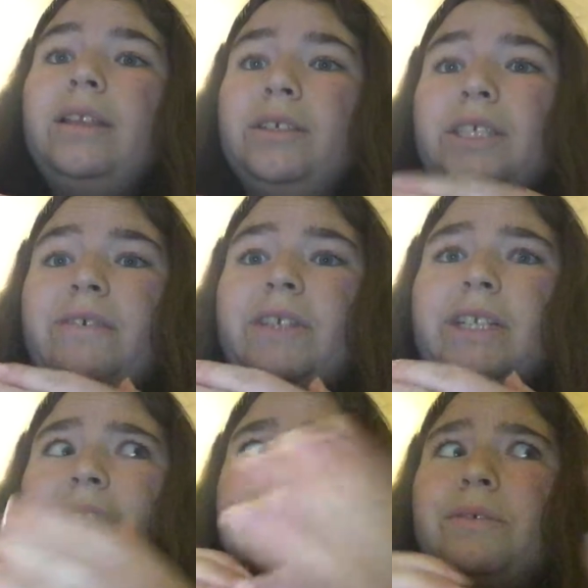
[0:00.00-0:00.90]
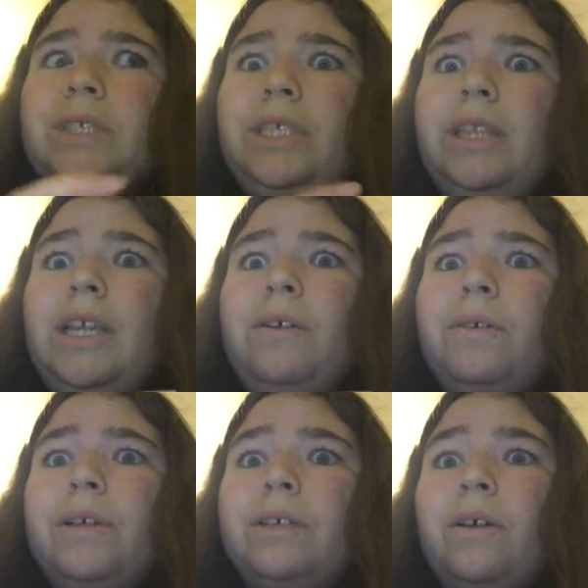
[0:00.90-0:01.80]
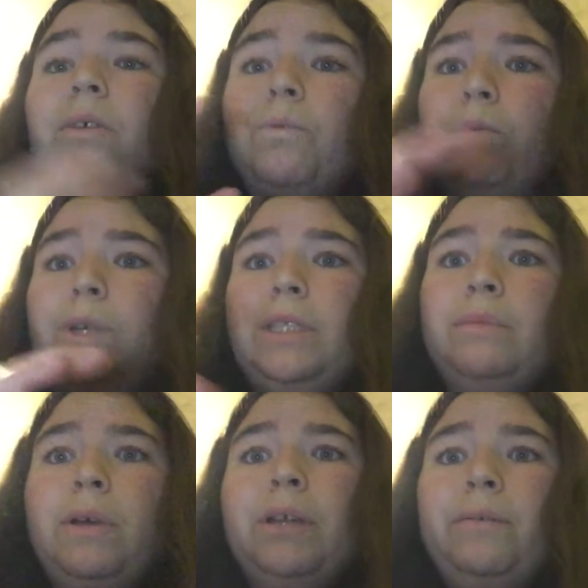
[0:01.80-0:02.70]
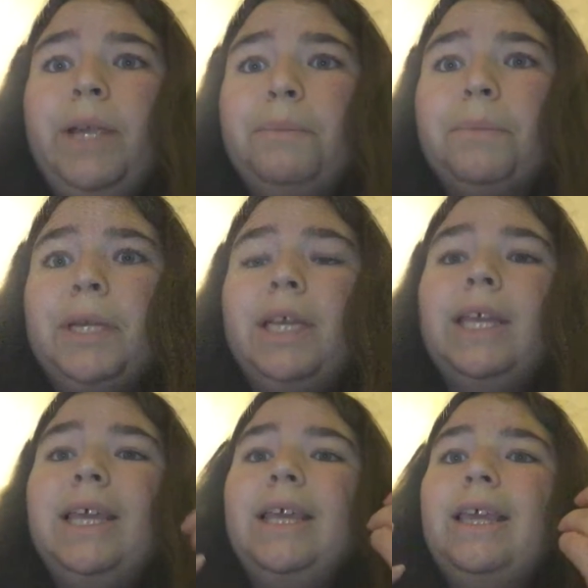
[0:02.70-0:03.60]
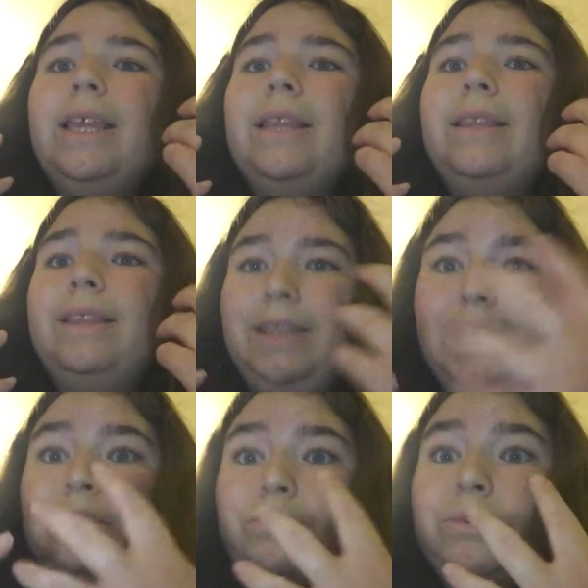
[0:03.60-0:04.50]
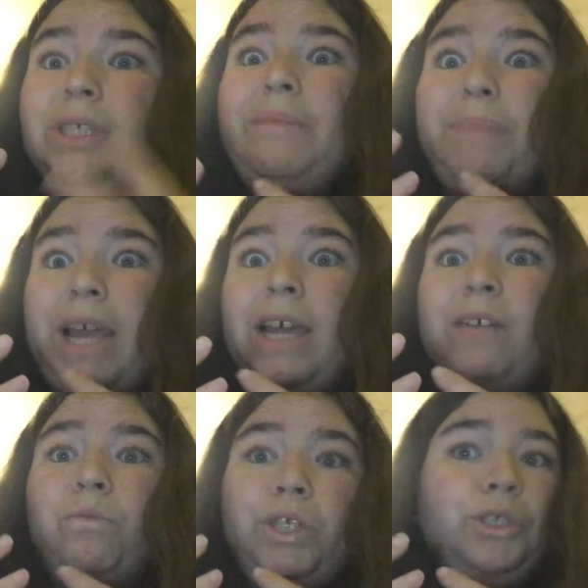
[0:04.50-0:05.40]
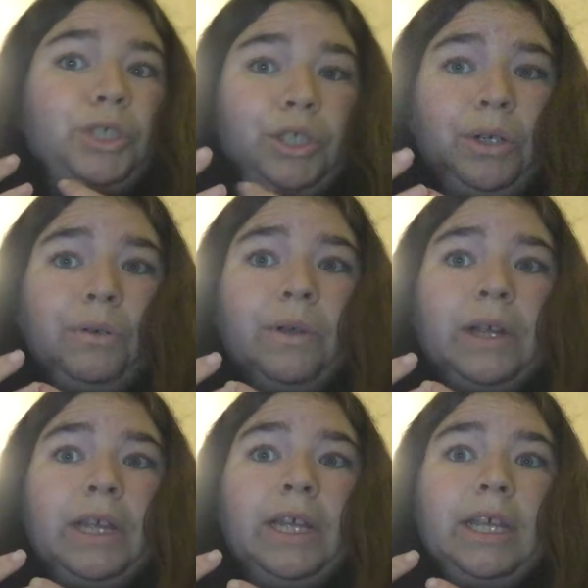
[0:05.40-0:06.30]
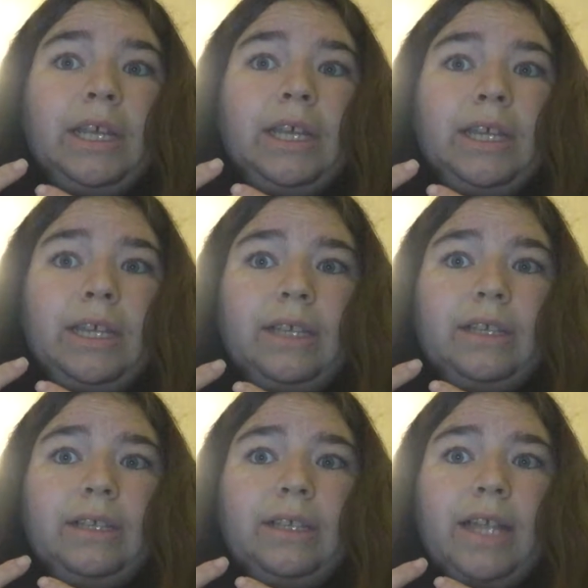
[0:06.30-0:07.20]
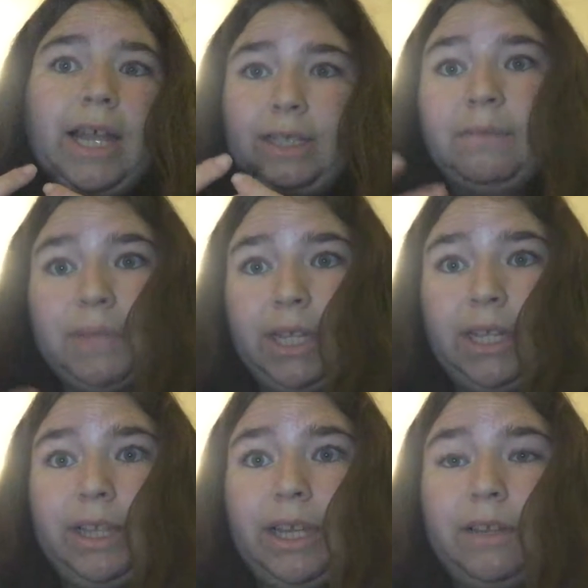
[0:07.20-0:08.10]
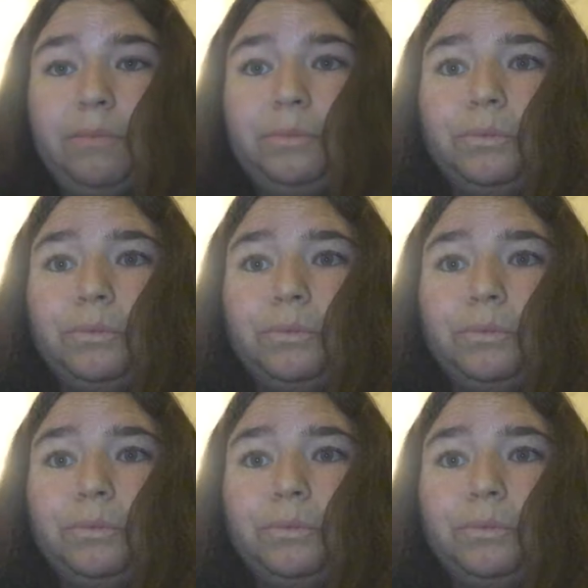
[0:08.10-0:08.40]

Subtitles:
There was a thing going around called Once Upon a Rape. That's really bad when your show has something like that.